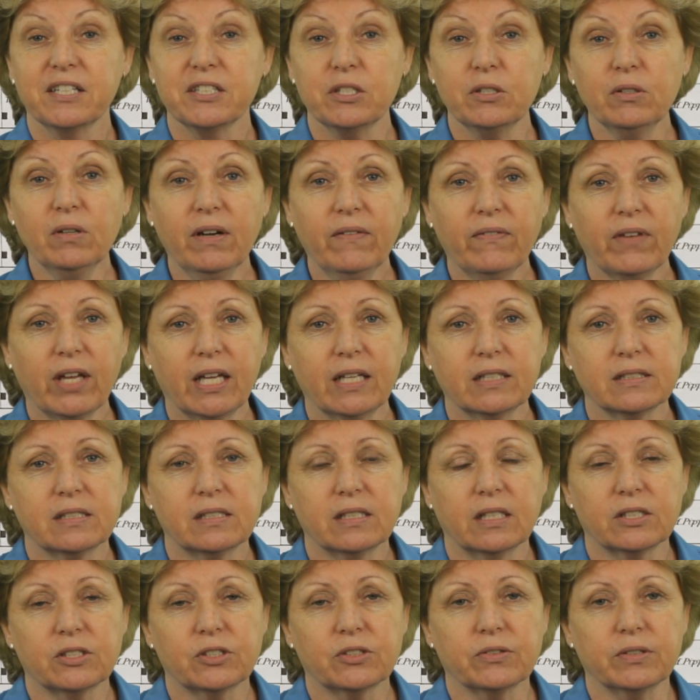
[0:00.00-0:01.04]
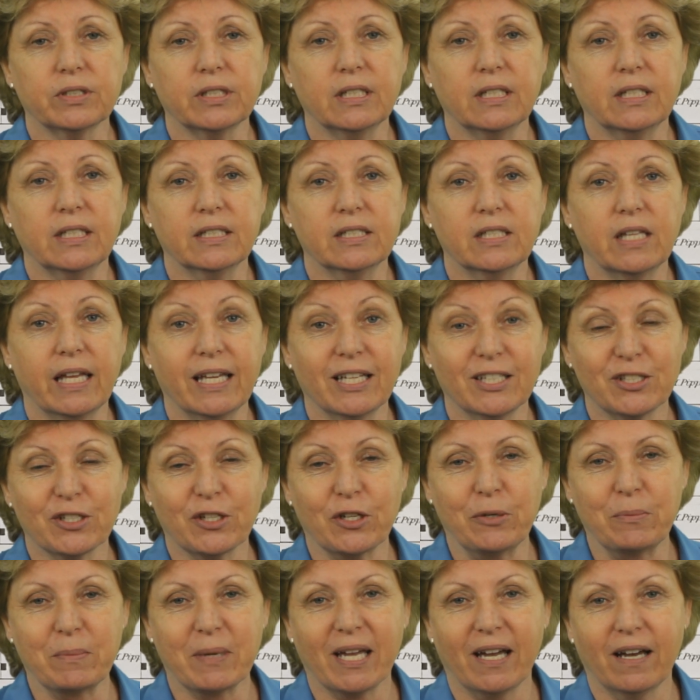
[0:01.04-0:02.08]
Do you have Ancestry in
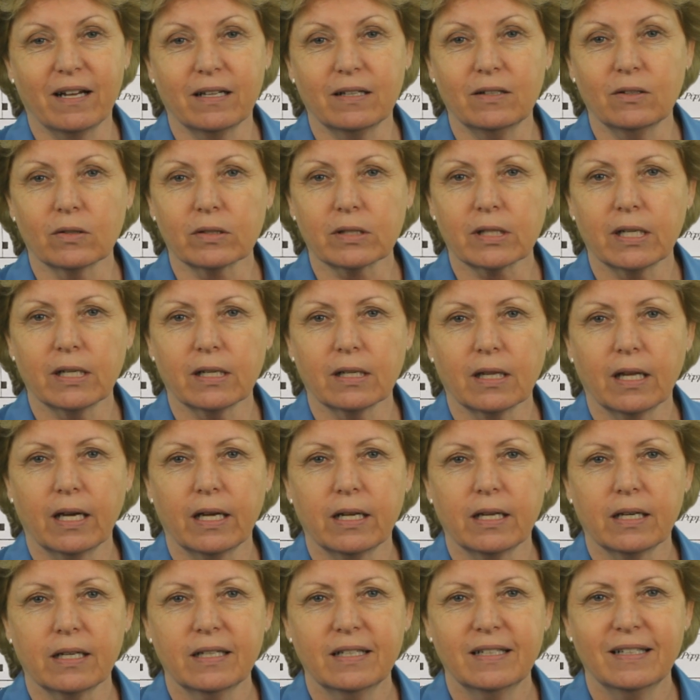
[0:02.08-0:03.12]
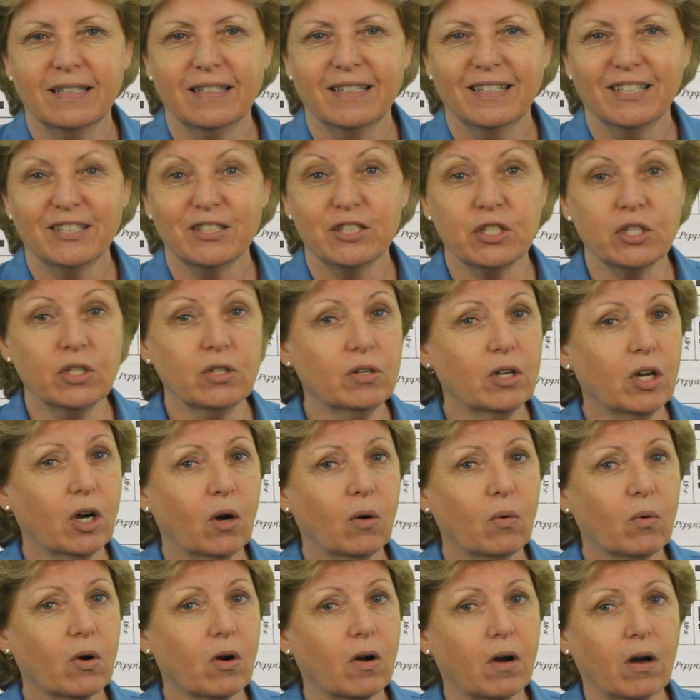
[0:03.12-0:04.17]
Edgecombe County, North Carolina? Do you know
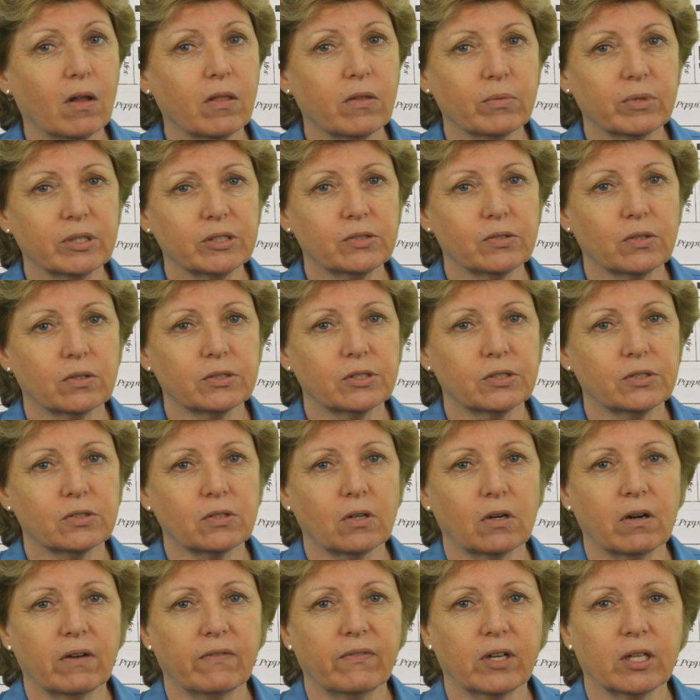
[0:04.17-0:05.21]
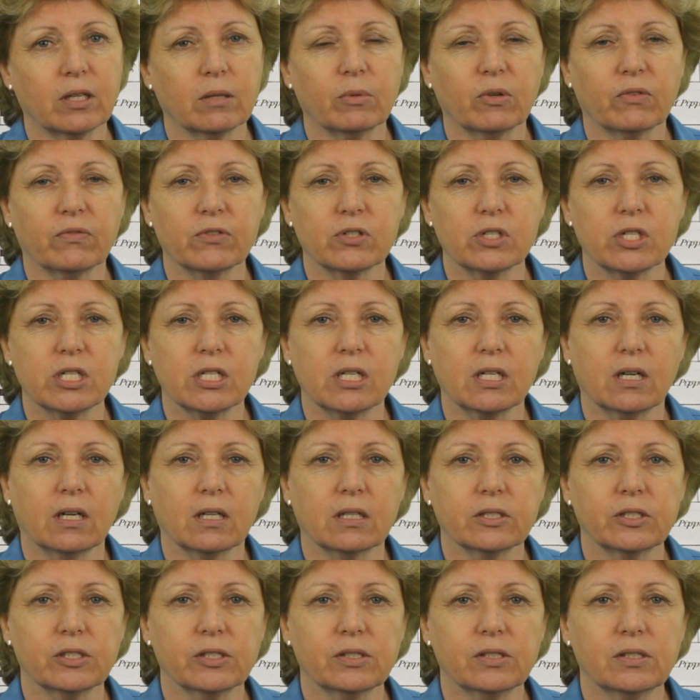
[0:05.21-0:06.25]
where all the resources are available for
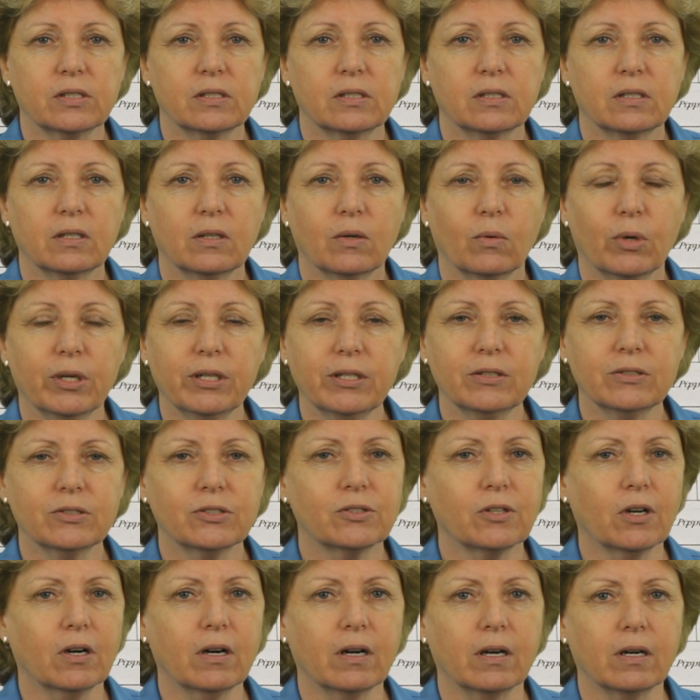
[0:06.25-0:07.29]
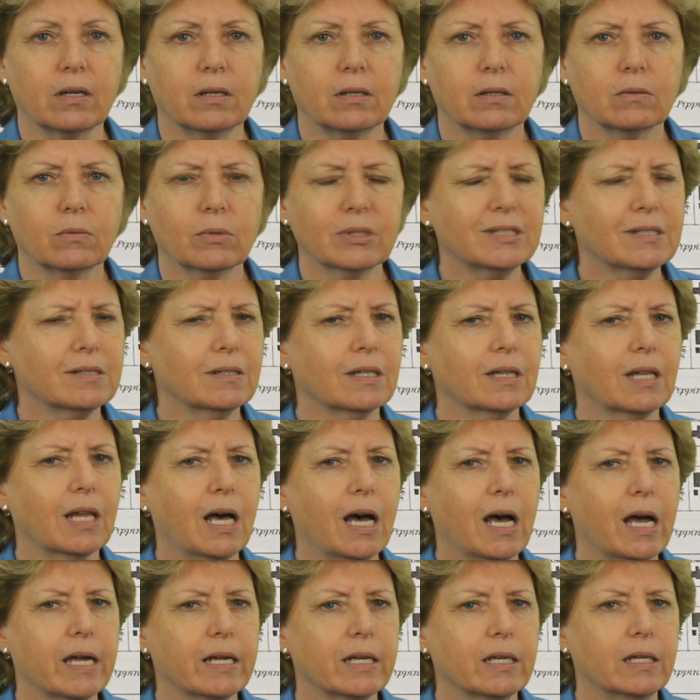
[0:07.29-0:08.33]
genealogists? Where do you start? What's
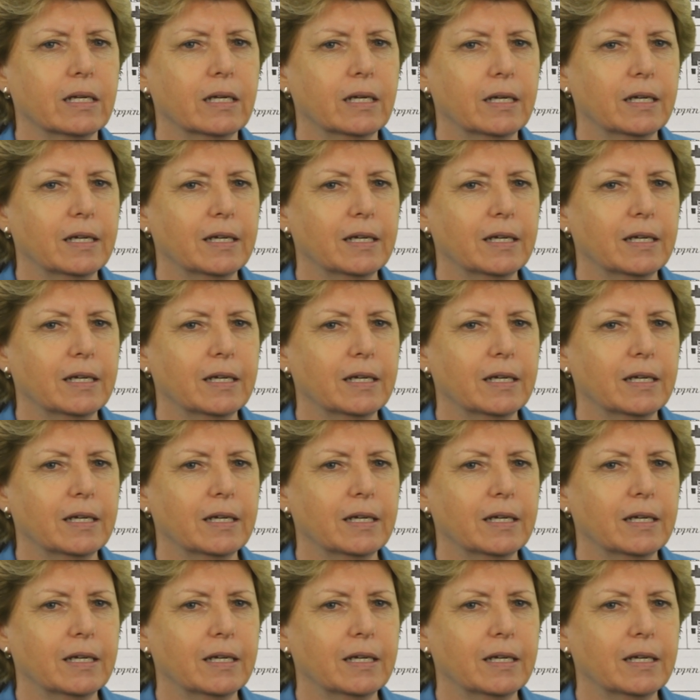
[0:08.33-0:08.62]
online?